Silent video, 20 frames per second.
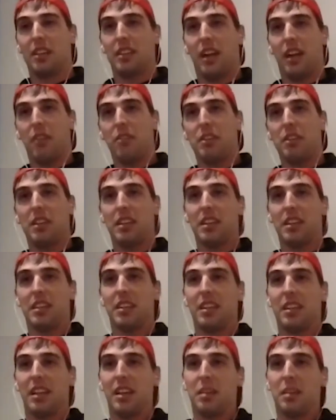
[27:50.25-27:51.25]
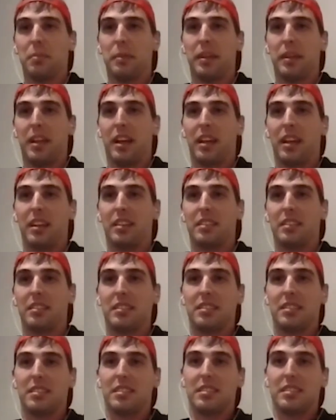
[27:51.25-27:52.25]
That weekend, they could be like,
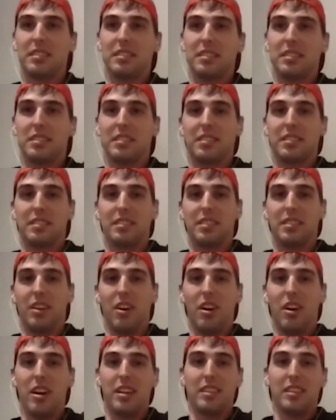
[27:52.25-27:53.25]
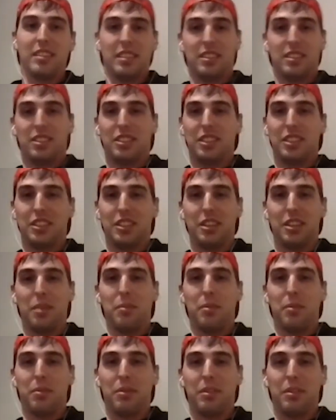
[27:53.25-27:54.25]
all right, this
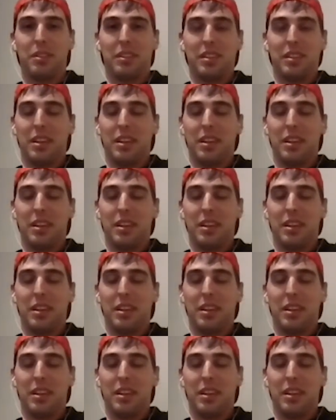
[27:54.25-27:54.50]
GCW